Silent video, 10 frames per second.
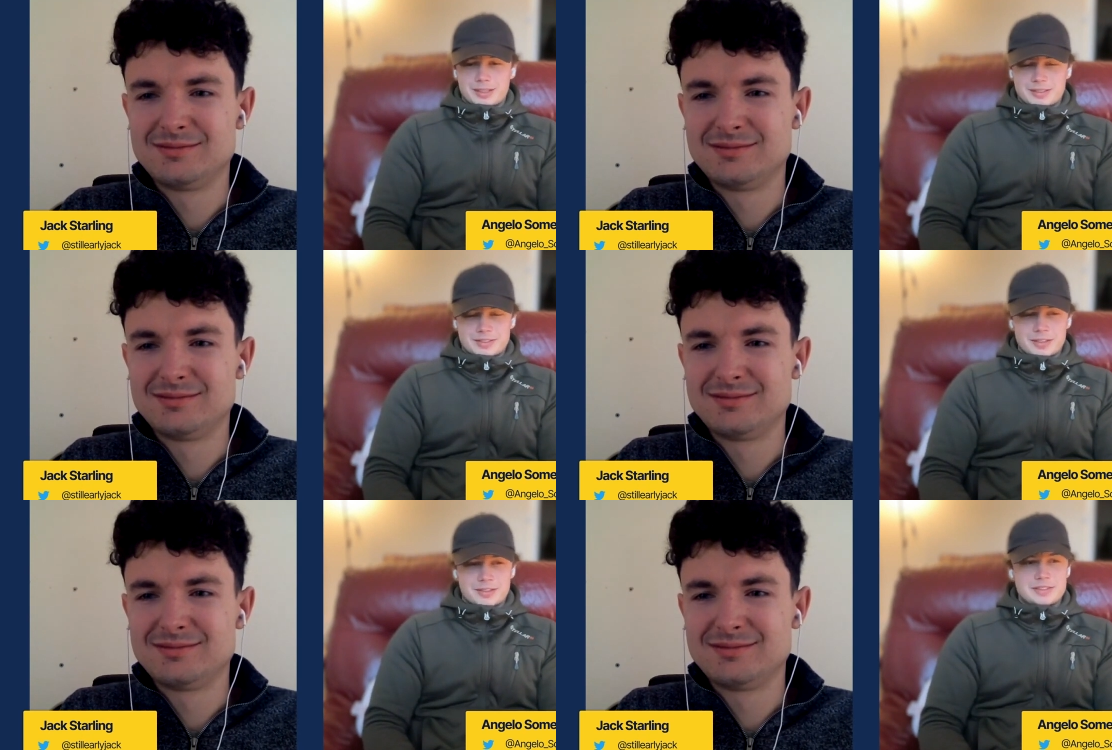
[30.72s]
Speaker 1: That's
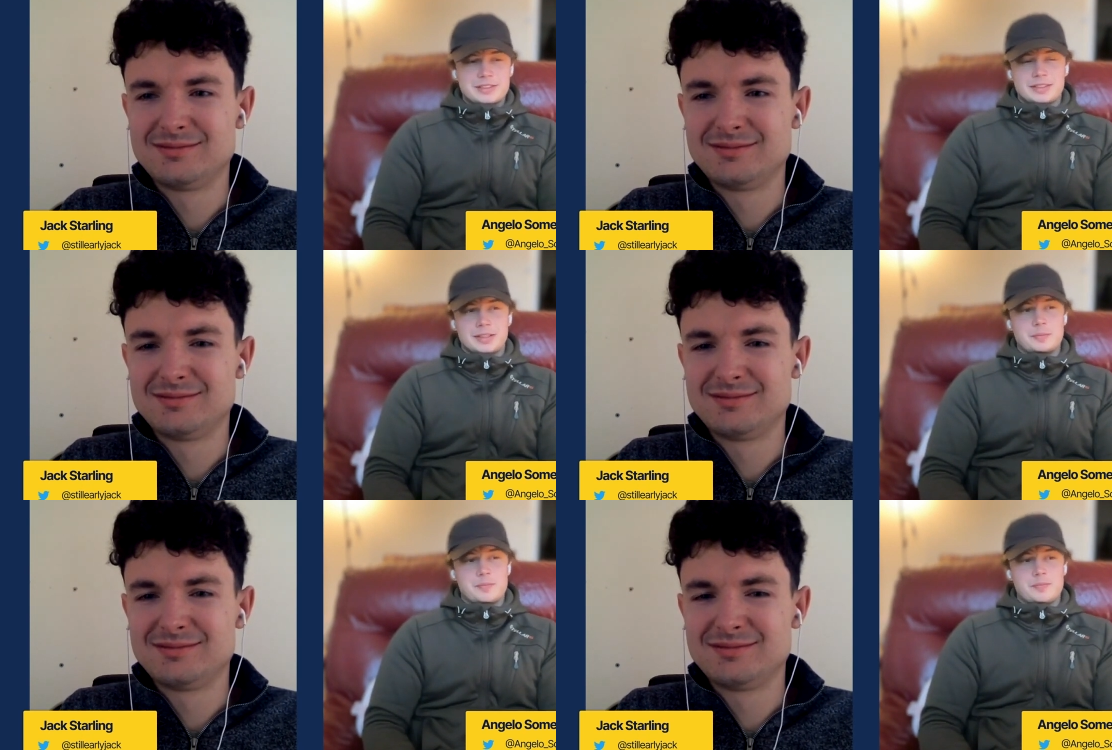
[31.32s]
nuts.
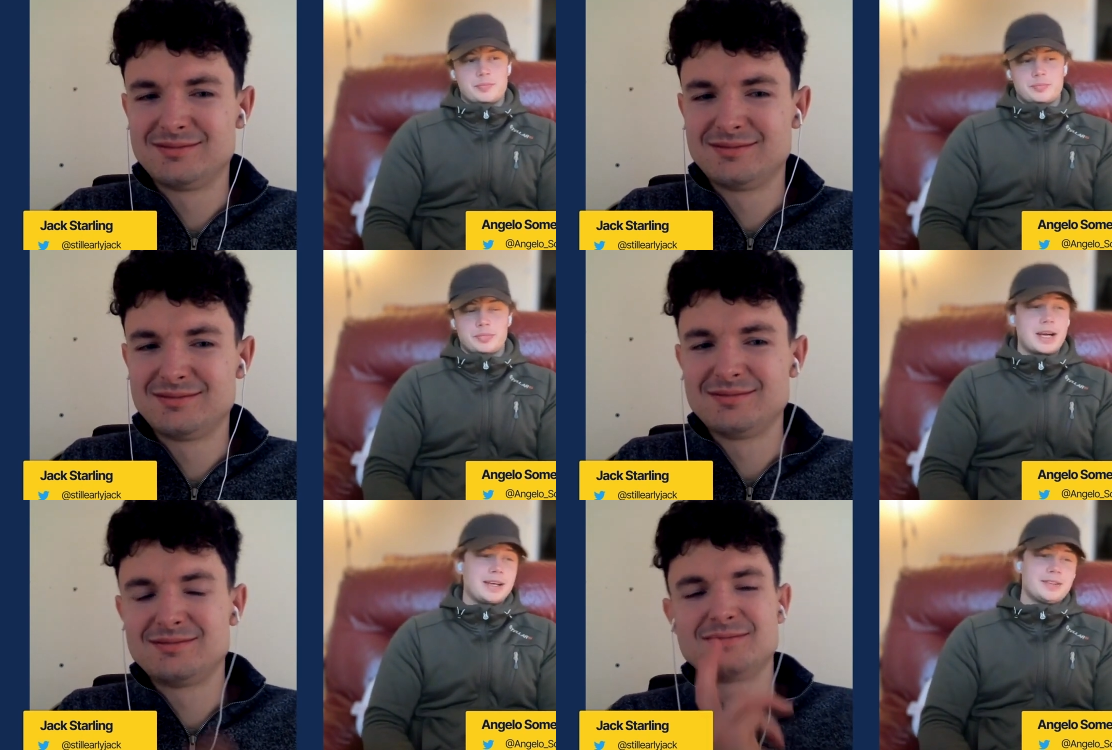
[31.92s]
Um,
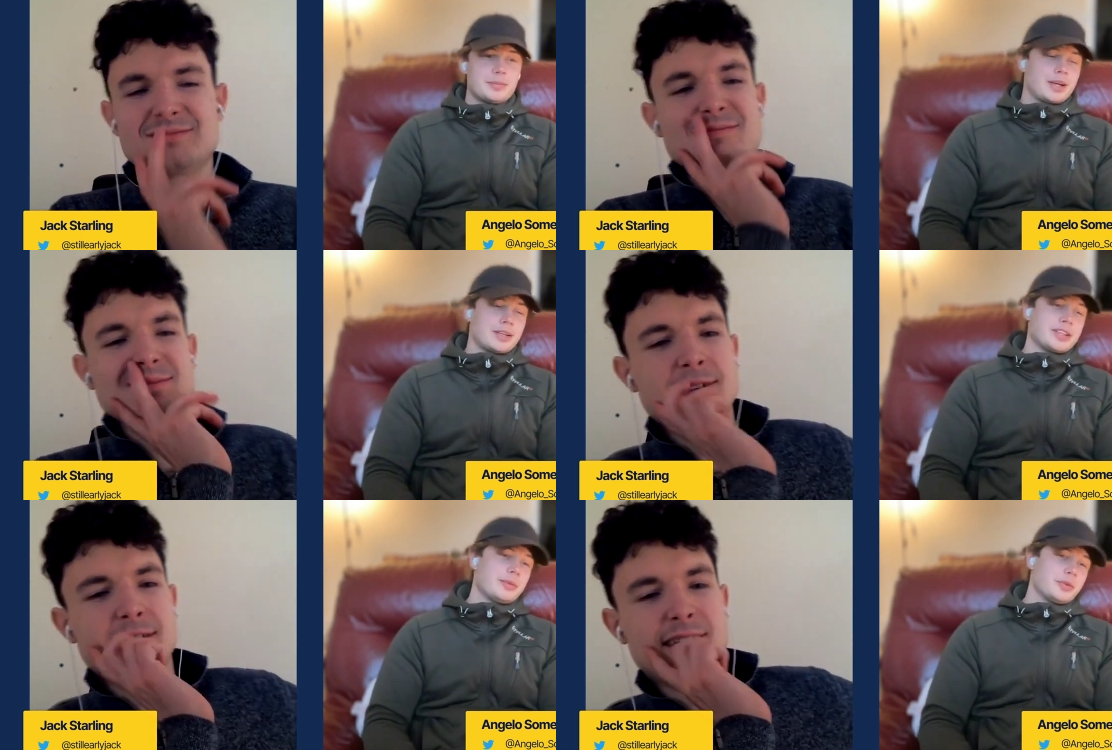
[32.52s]
but yeah, I ended up buying
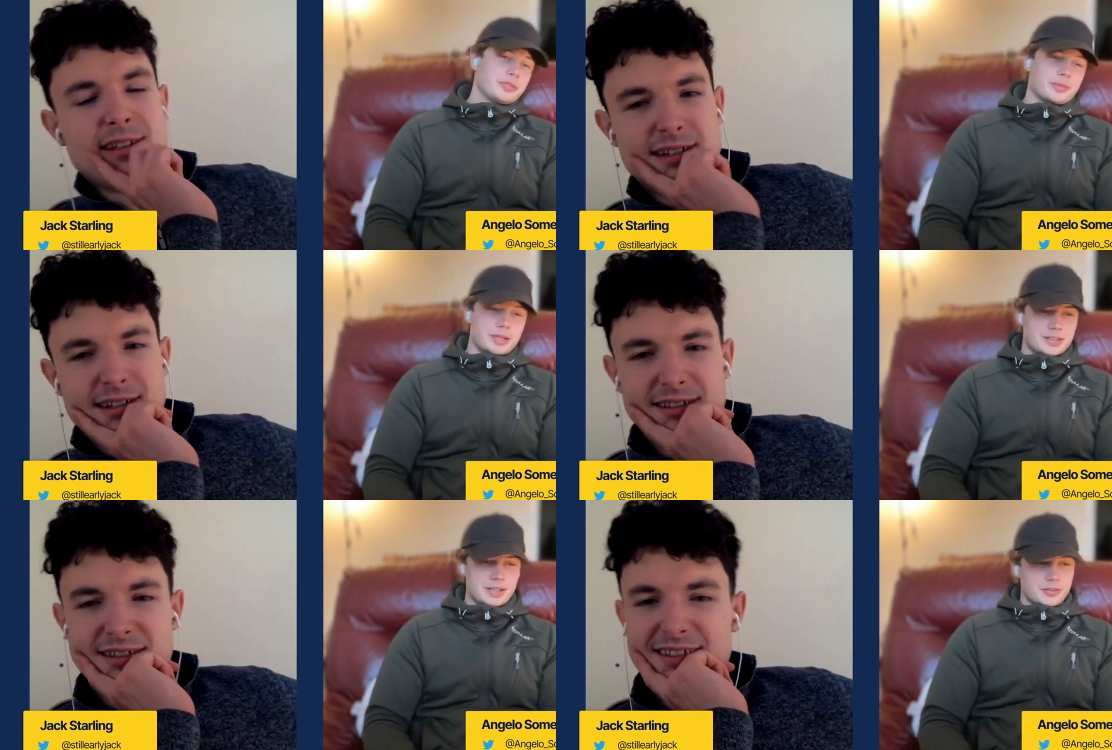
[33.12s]
a skateboard from
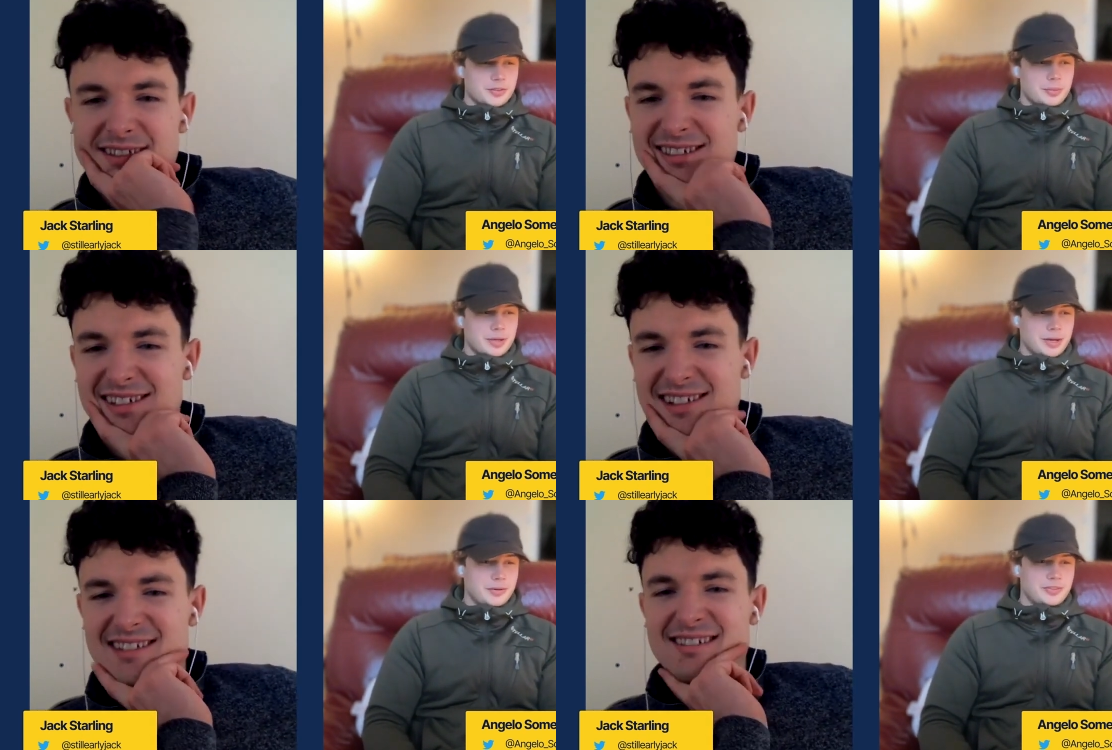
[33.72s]
that skate shop,
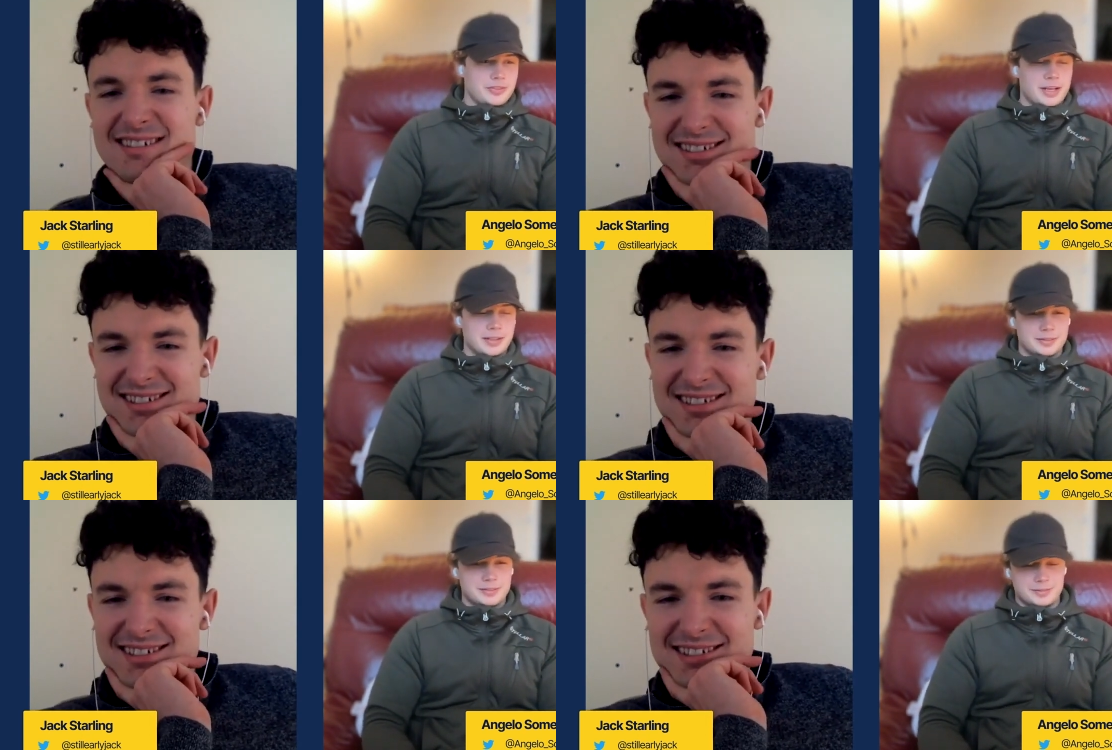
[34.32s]
and I was just
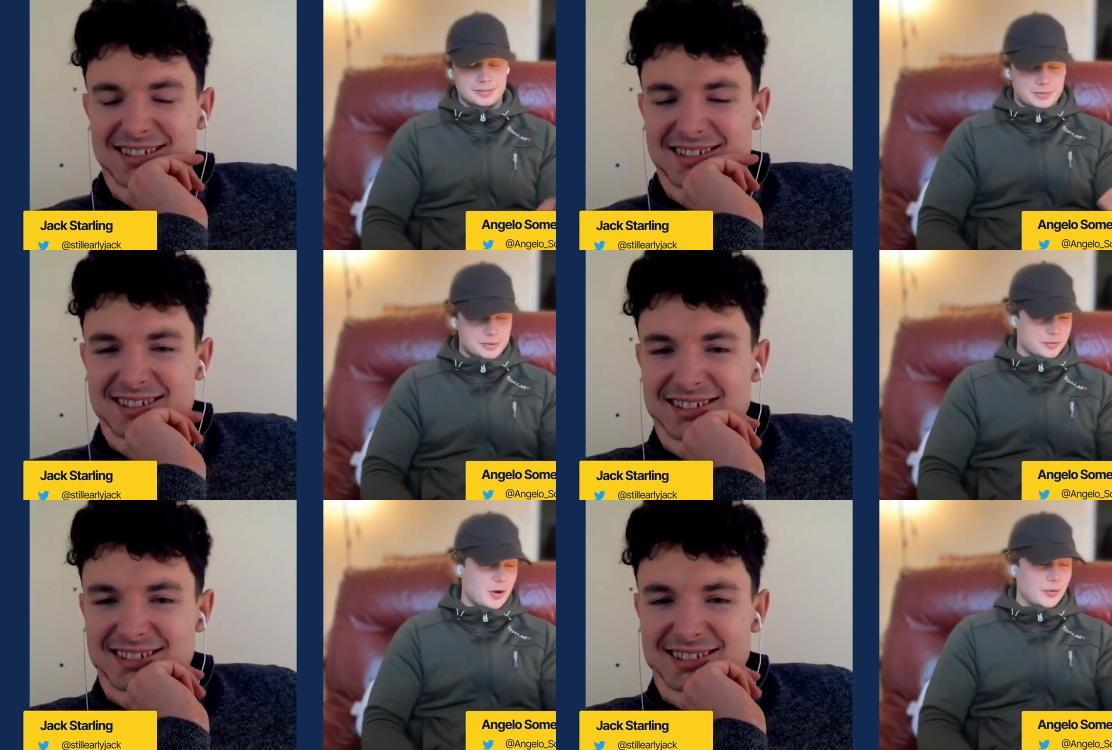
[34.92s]
like
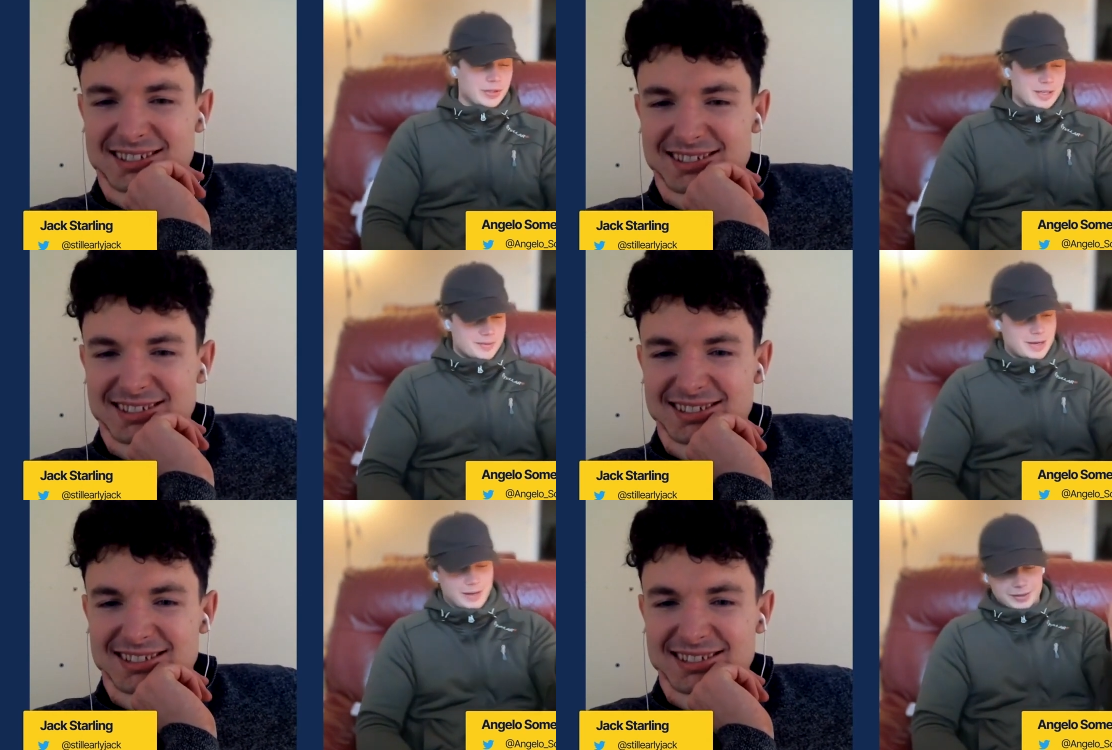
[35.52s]
sort of holding it
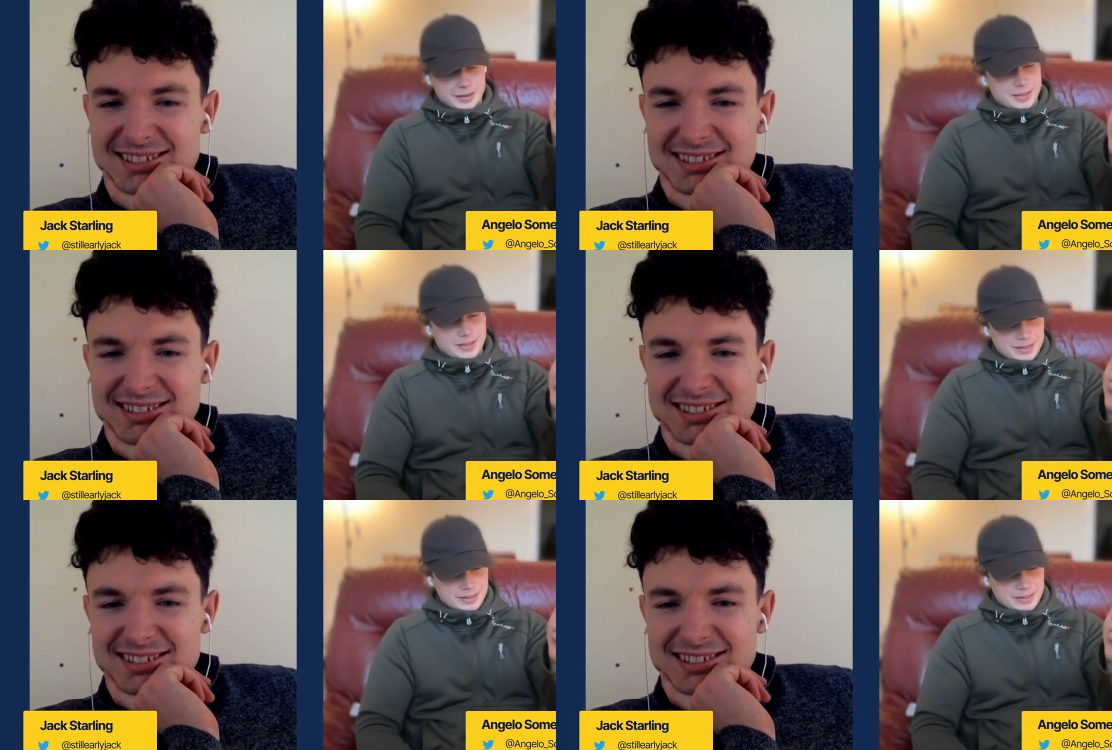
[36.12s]
in my hand, like